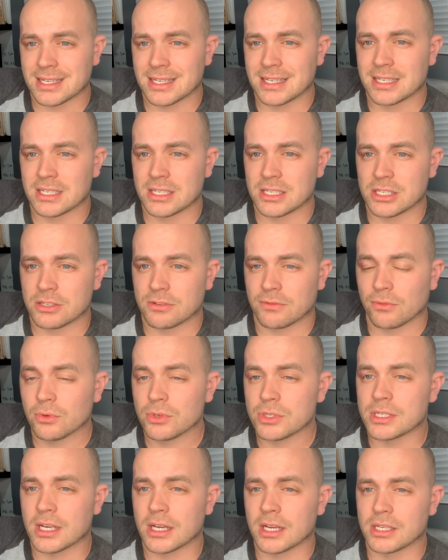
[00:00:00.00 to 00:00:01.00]
It is
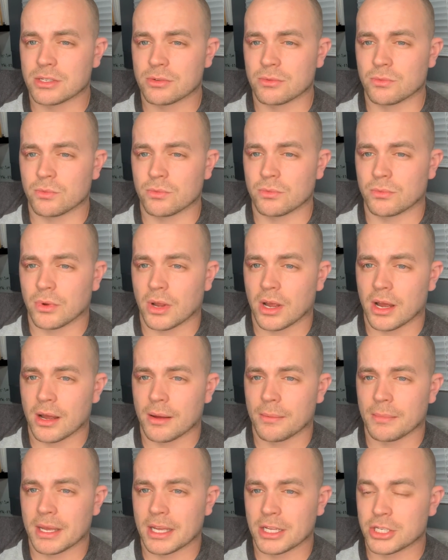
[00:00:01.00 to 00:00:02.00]
full-size
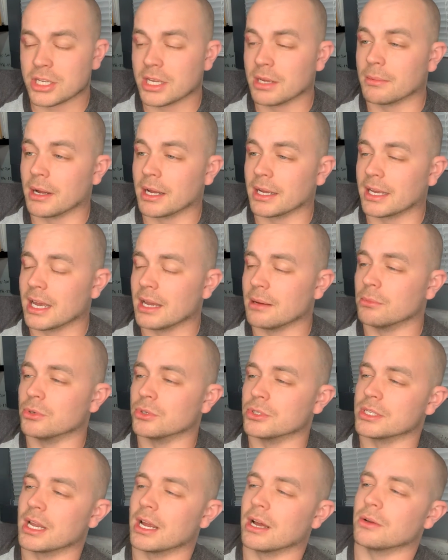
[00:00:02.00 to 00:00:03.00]
HDMI
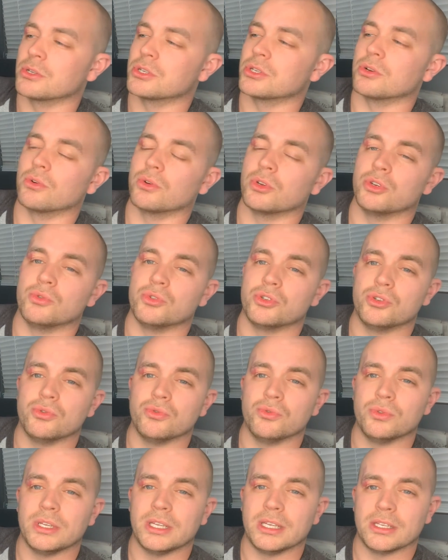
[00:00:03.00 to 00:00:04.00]
cables now. So you
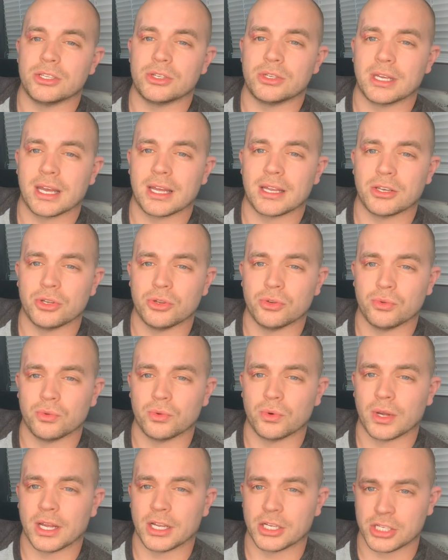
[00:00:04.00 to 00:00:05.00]
do need to get
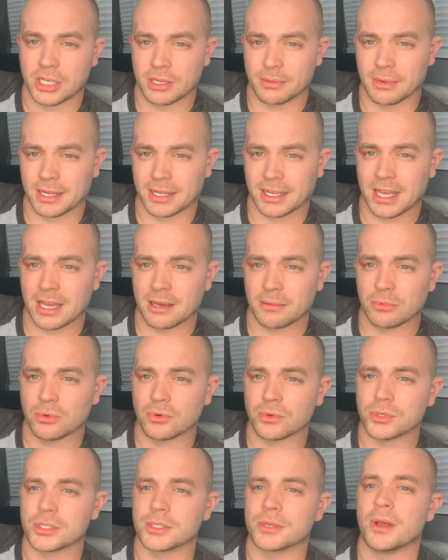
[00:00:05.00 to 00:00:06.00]
new HDMI
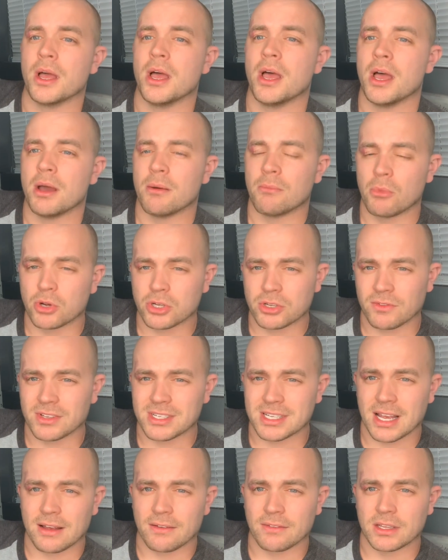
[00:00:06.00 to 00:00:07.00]
cables. Most of
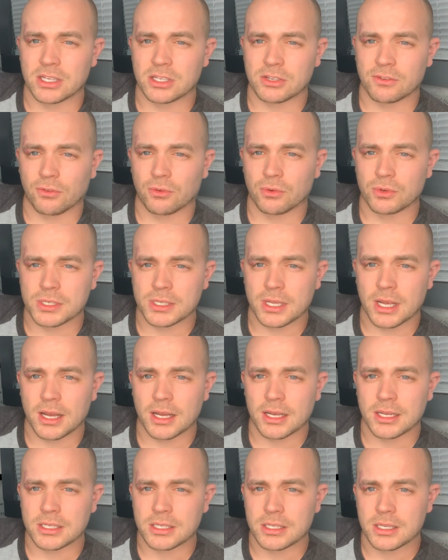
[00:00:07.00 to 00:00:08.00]
us have these
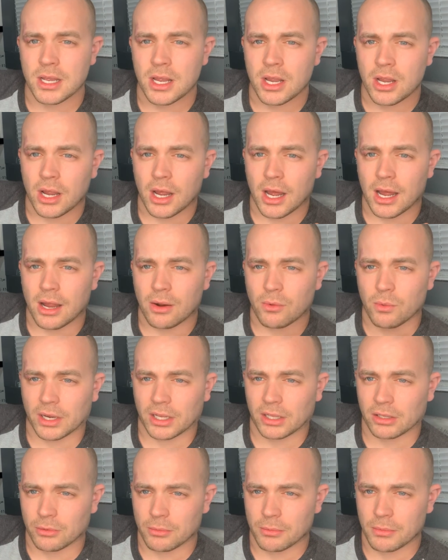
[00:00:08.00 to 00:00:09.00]
full-size
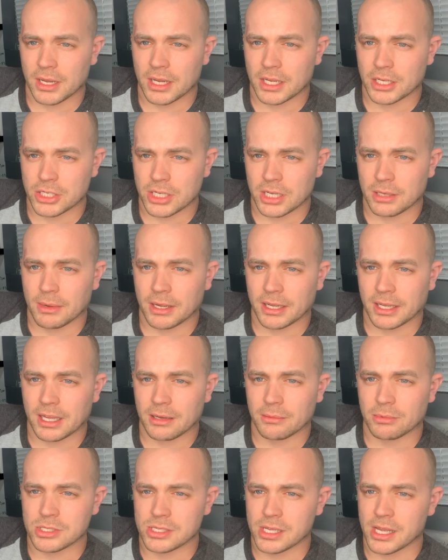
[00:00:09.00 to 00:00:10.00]
regular HDMI
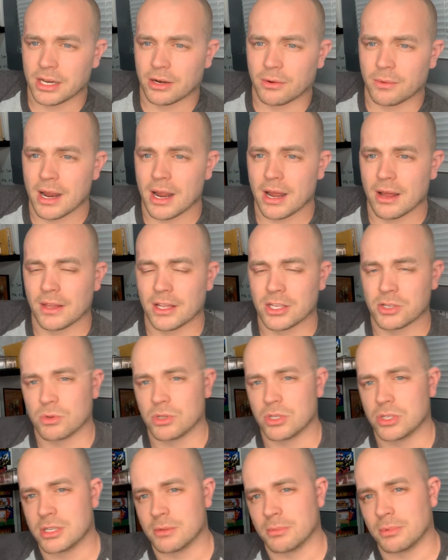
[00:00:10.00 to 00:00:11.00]
cables laying around. That's
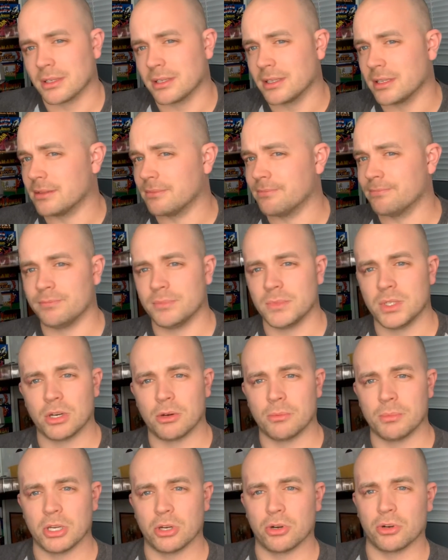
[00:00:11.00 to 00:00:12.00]
what you typically, you
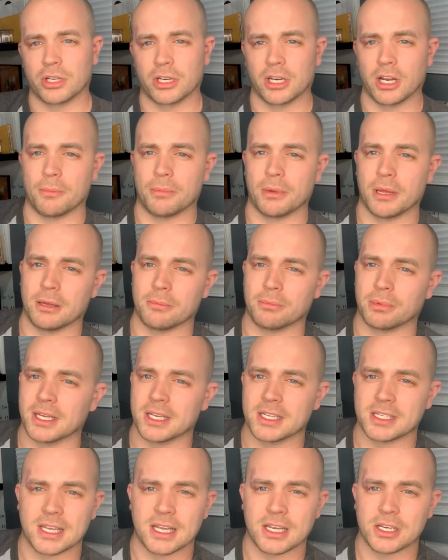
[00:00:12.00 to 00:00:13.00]
know, be hooking up a
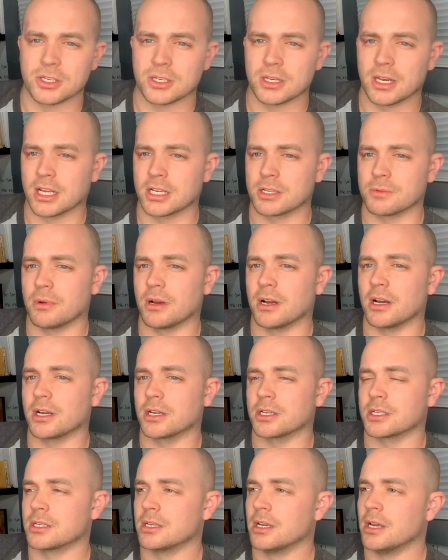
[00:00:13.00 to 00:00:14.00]
PlayStation,
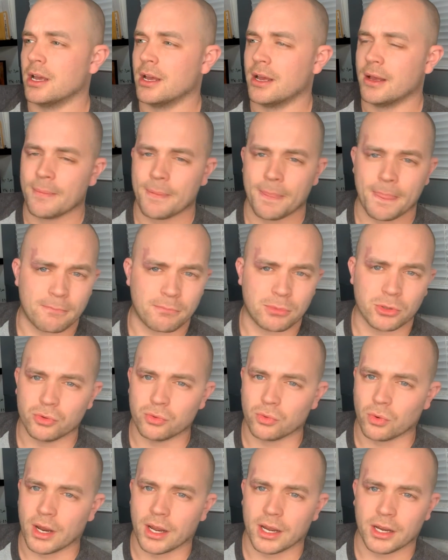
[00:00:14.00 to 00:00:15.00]
Xbox,
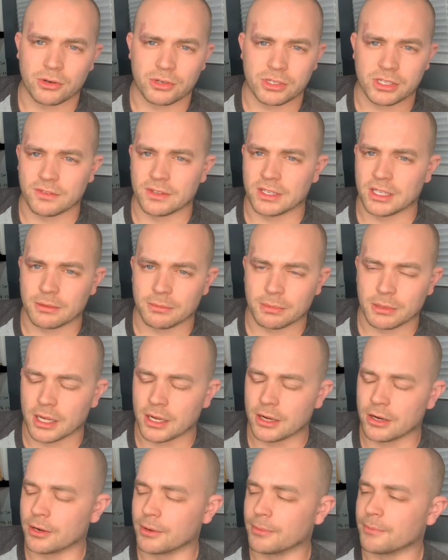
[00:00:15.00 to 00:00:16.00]
Blu-ray or DVD
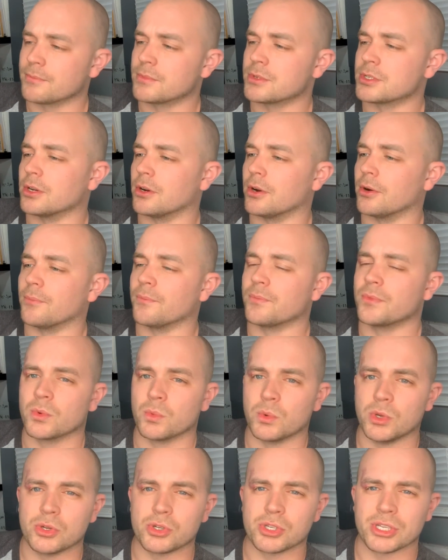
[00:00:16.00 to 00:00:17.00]
player. So
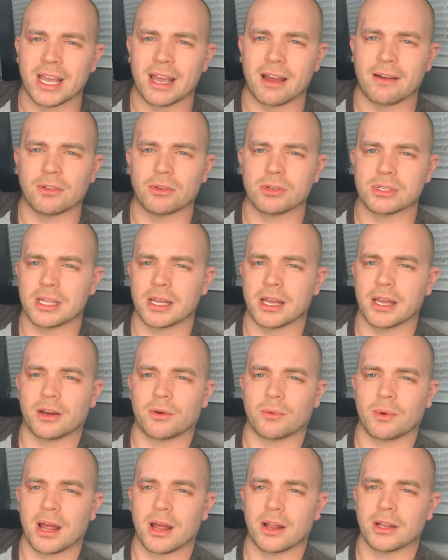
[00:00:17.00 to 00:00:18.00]
we usually have those lying
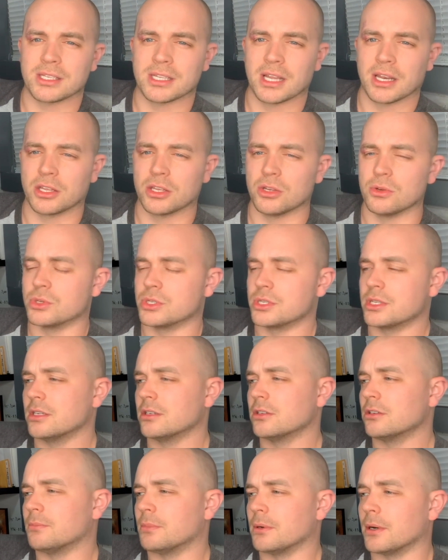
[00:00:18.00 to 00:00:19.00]
around. It's not a huge
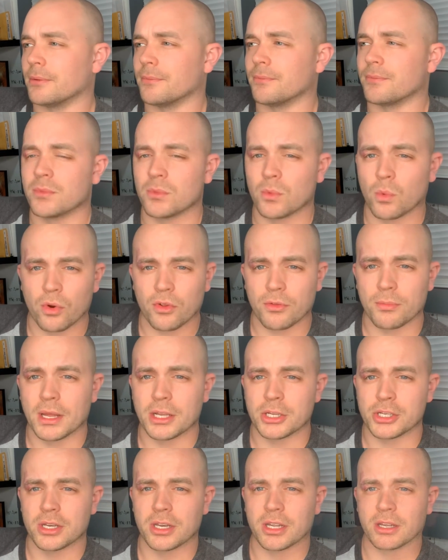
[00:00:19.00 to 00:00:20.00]
deal, but worth
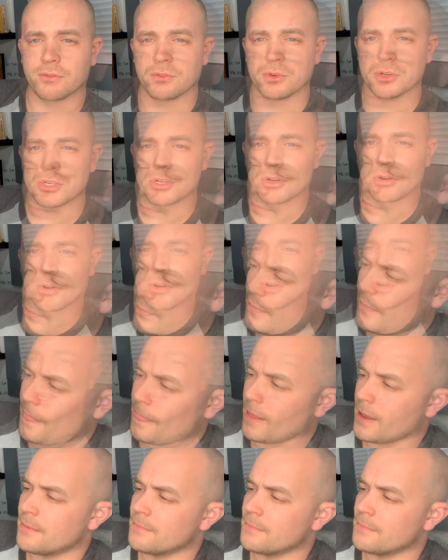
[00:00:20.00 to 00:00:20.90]
mentioning for sure.